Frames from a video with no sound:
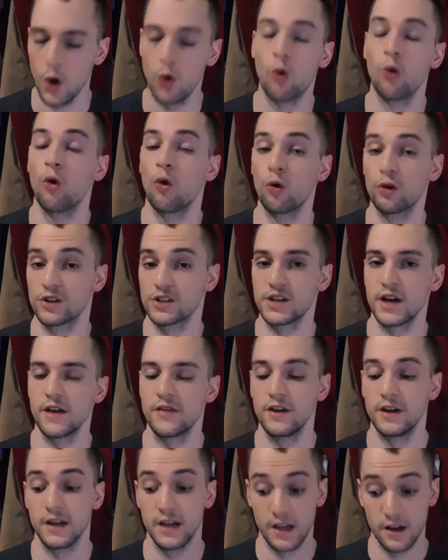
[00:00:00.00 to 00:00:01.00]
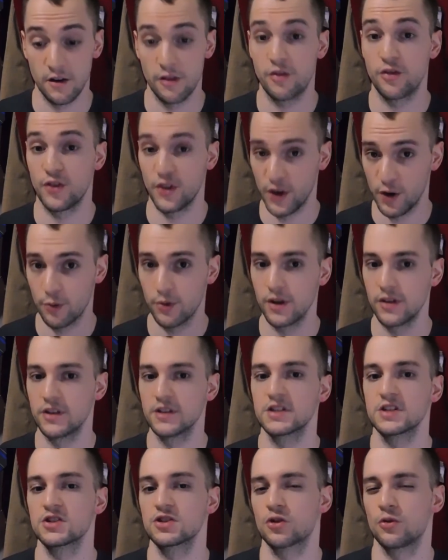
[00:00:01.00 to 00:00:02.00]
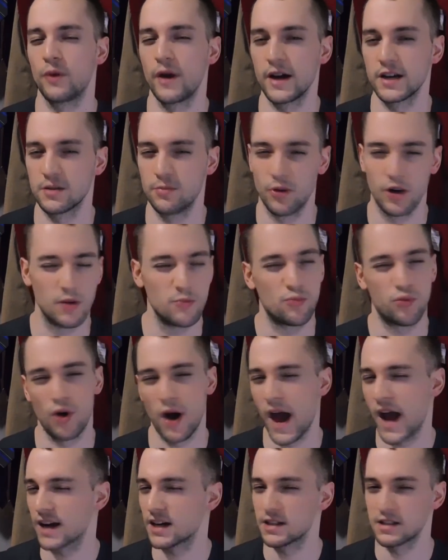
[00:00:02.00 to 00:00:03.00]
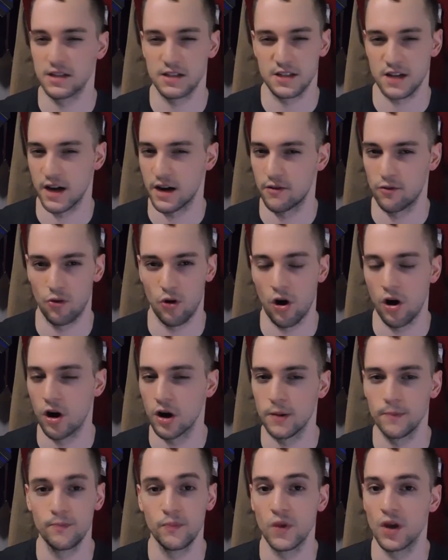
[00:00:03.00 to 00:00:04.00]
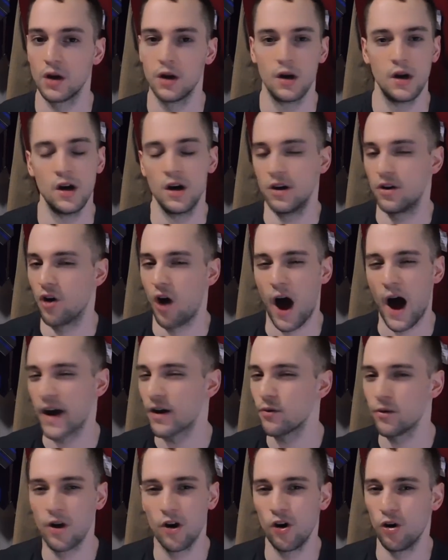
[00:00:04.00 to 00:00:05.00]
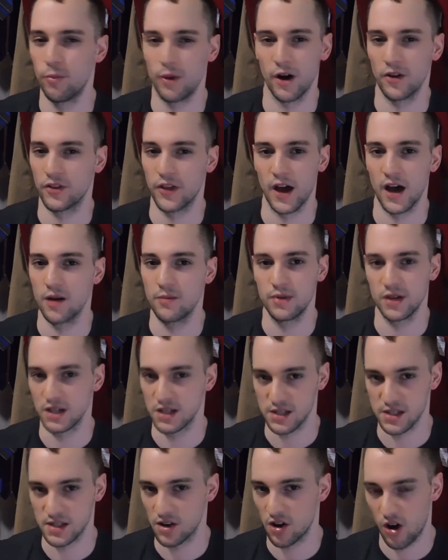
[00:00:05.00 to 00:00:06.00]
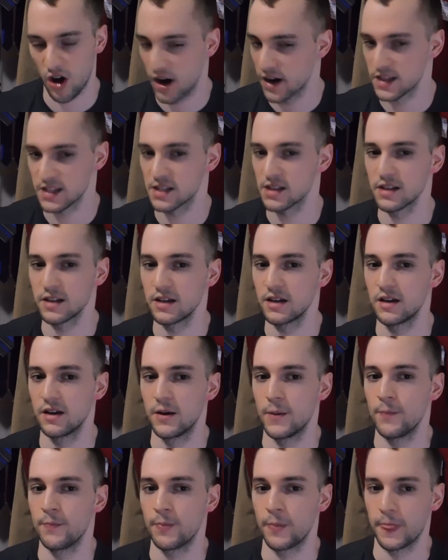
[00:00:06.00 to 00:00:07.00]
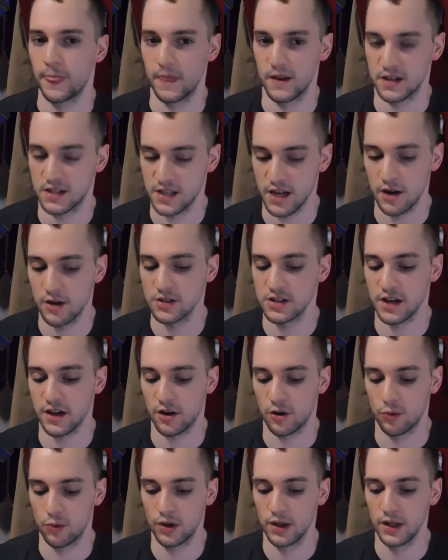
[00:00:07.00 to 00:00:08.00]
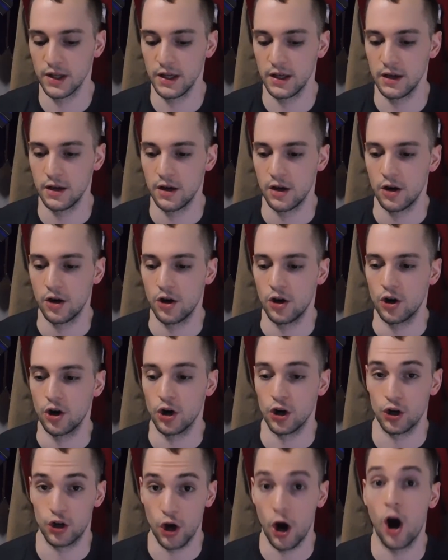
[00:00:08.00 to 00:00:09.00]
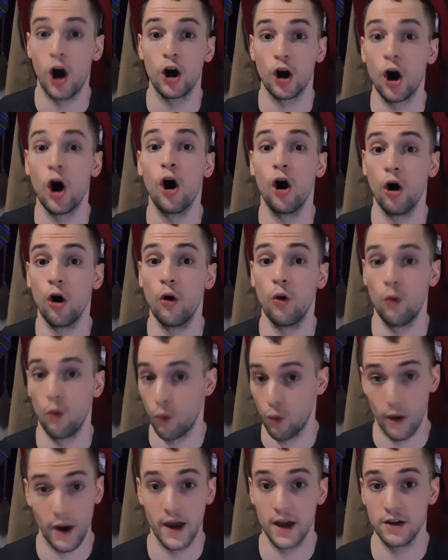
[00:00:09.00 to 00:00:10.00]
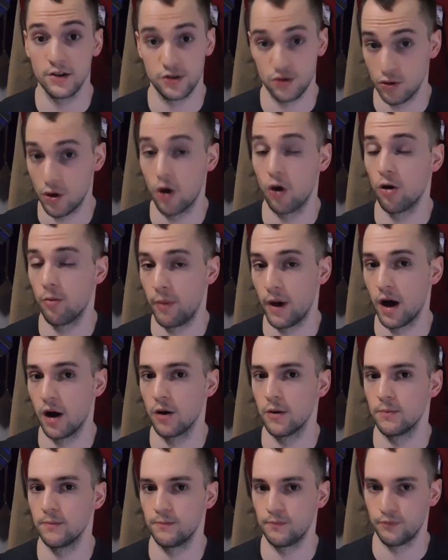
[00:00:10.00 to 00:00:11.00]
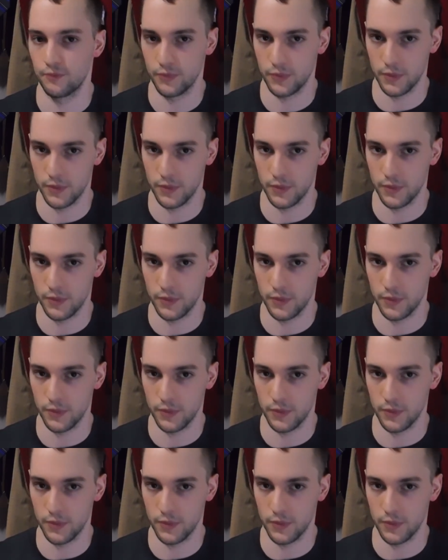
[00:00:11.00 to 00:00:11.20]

or say that in theory this is correct, but in practice it's kind of wrong. Now, I don't know about that, because honestly, this sounds like a really gung-ho way to go about